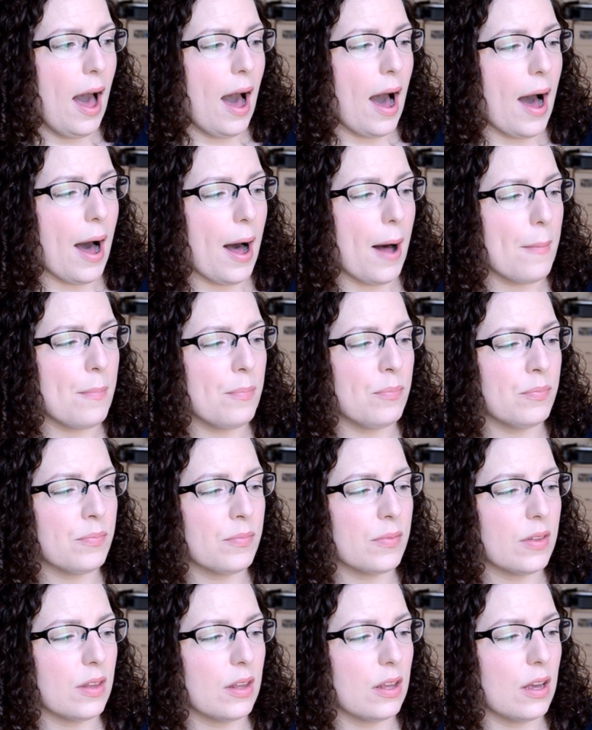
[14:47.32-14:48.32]

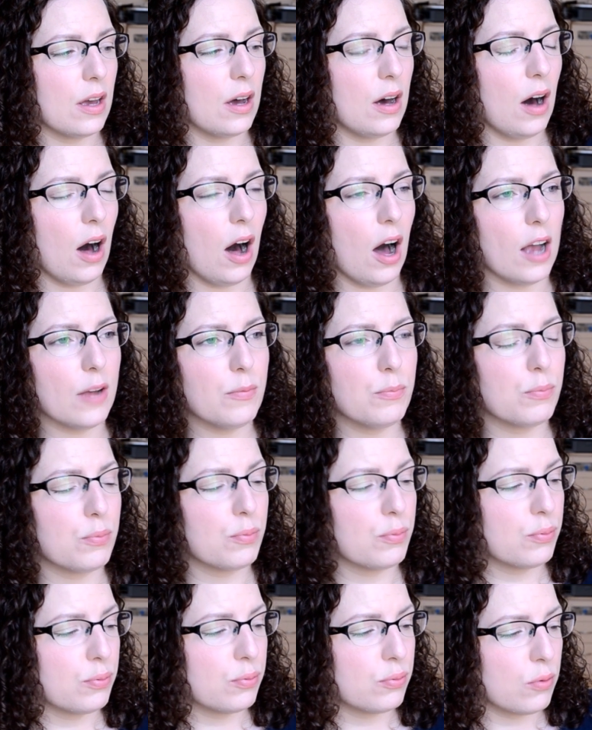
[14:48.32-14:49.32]
I
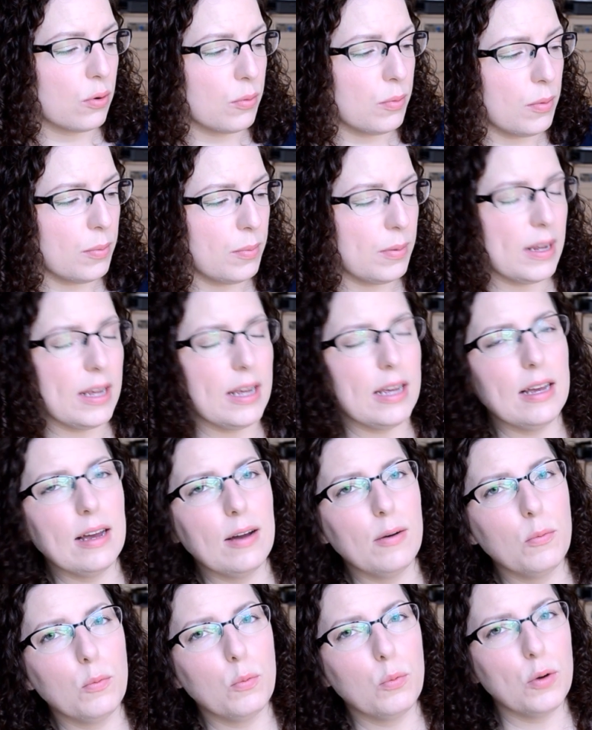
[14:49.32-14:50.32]
probably
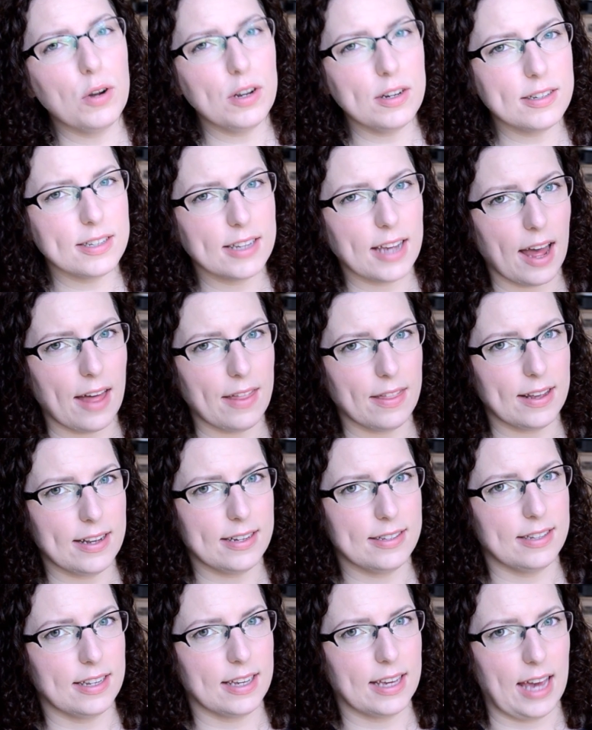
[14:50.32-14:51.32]
would get
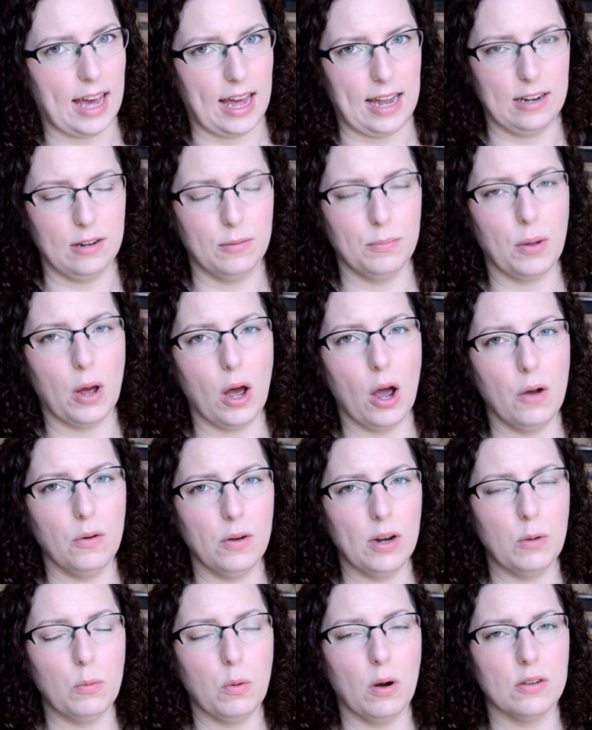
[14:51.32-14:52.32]
this again, but
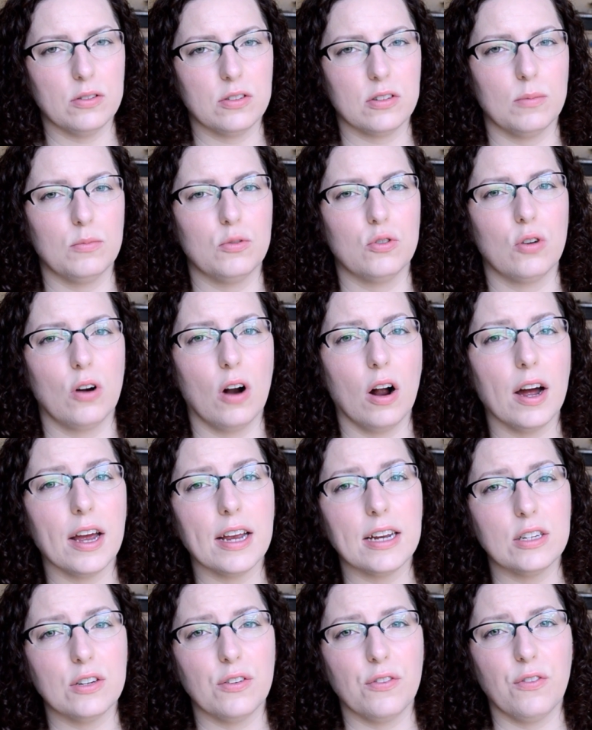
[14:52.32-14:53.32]
only whilst I'm
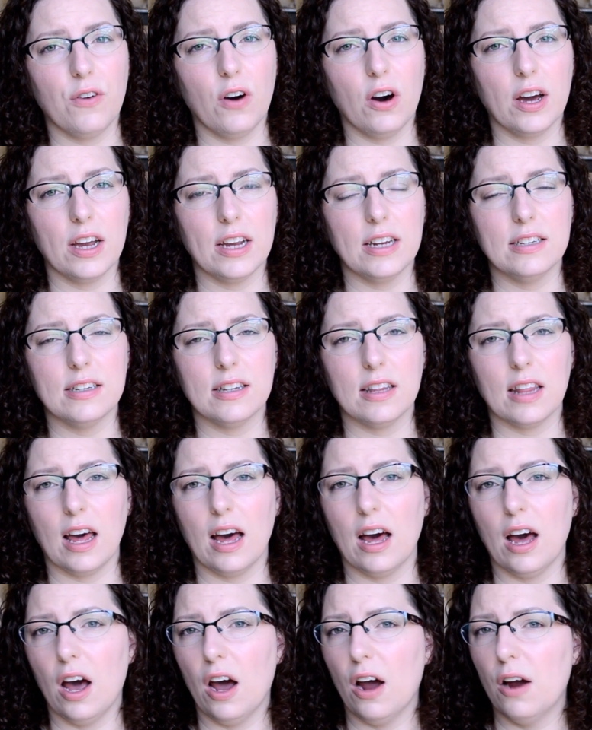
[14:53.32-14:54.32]
trying to find
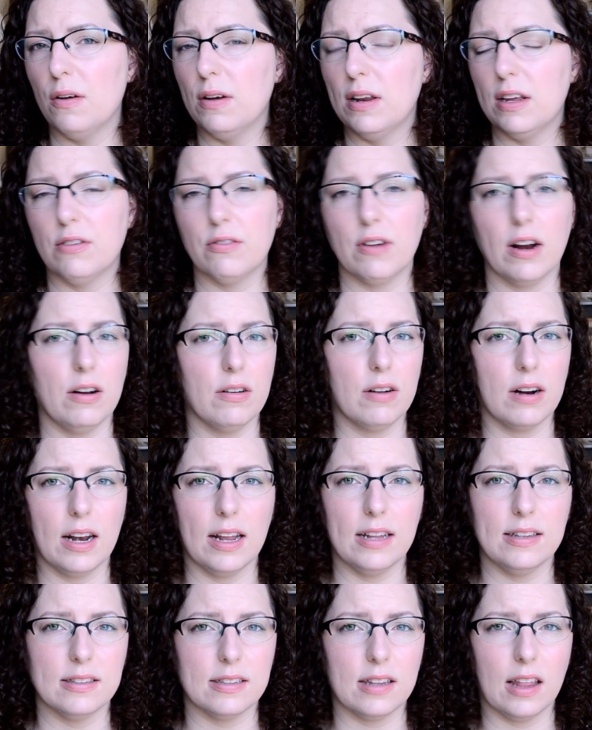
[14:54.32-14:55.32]
that holy grail
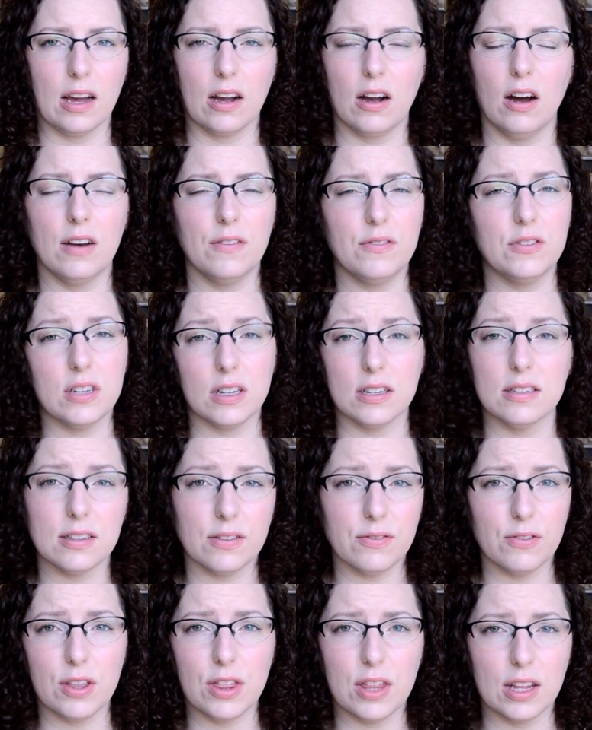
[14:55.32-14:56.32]
cleanser that kind of does
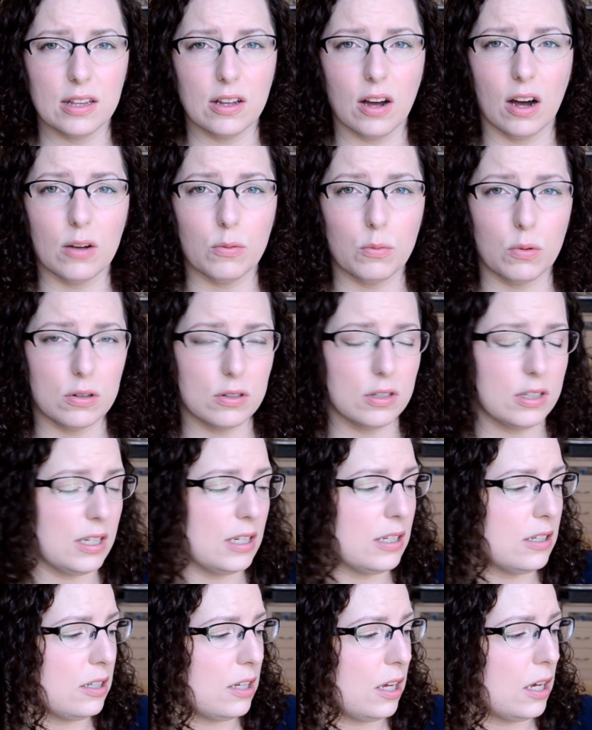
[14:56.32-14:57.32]
everything that I want
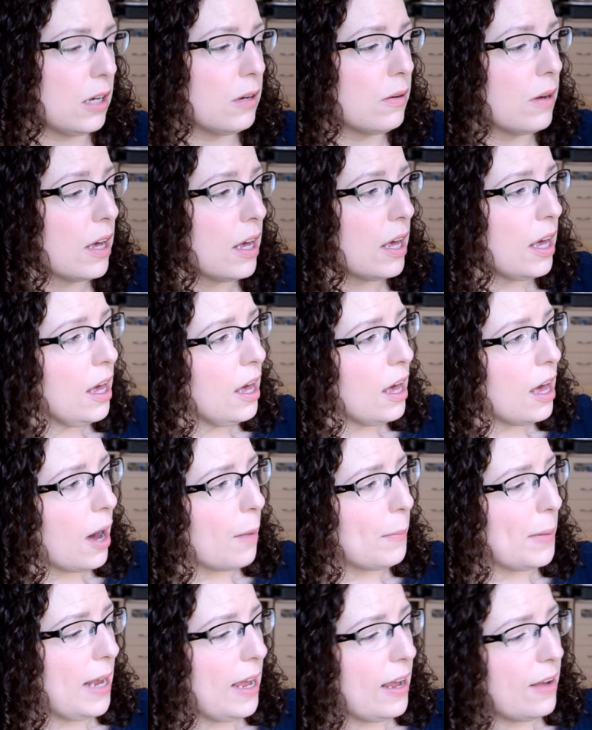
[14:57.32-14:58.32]
it to. I
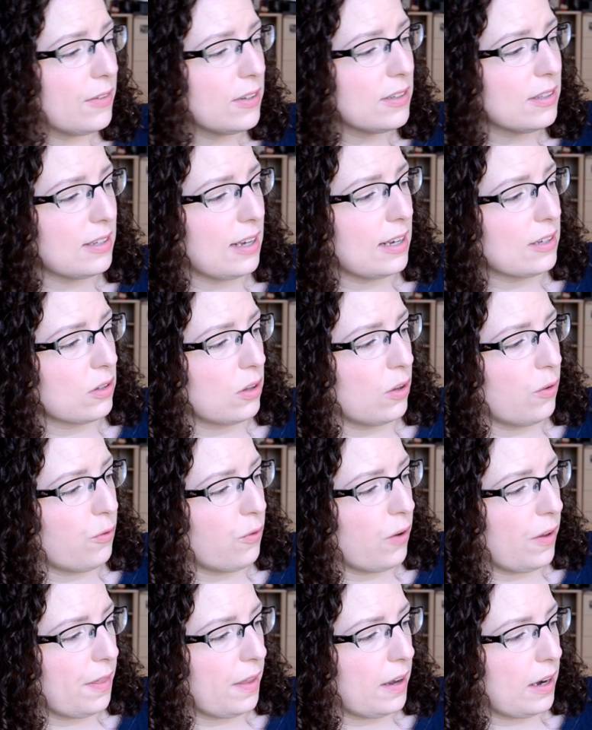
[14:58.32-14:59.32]
mean, it even says on the
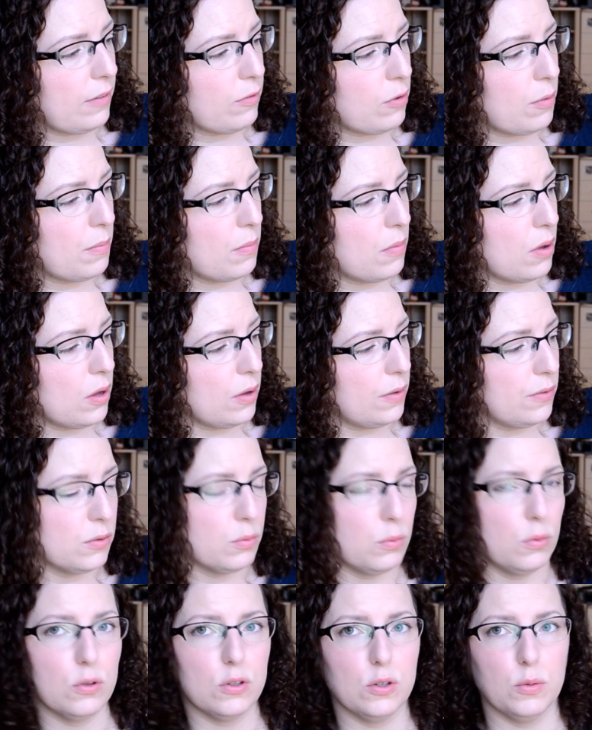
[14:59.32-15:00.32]
front that it removes
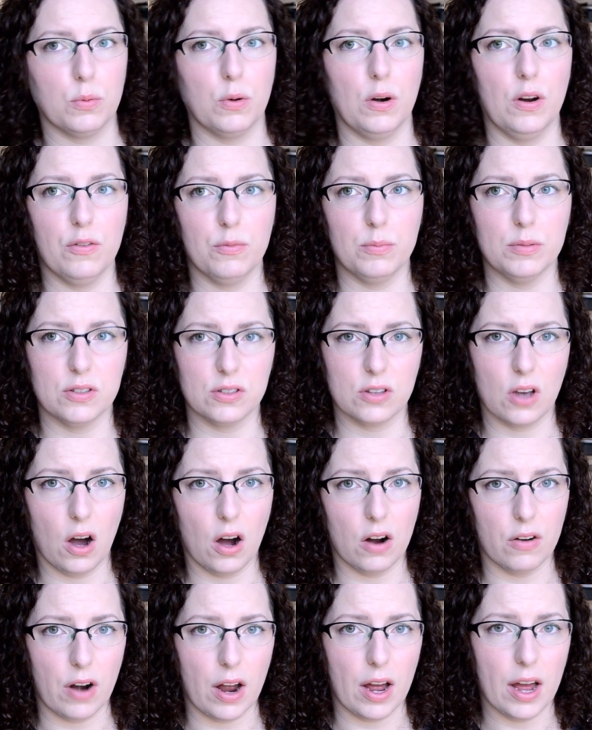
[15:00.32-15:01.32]
waterproof
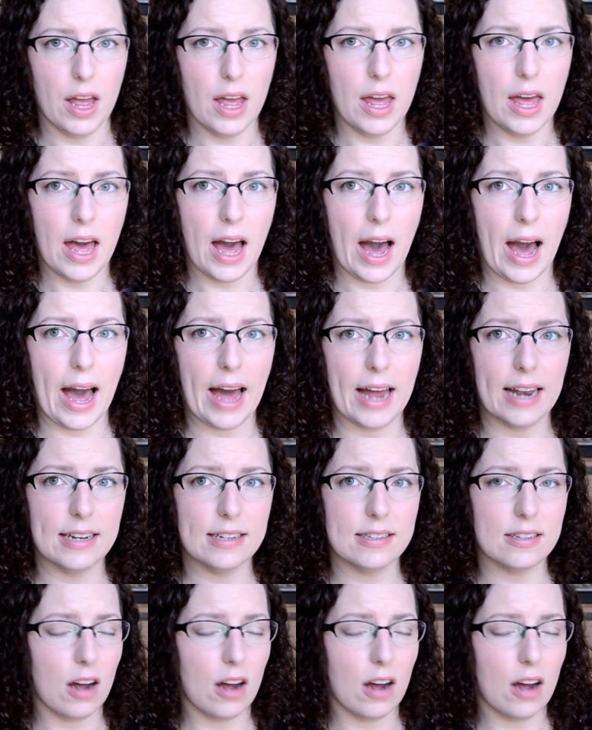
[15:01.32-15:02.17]
mascara, and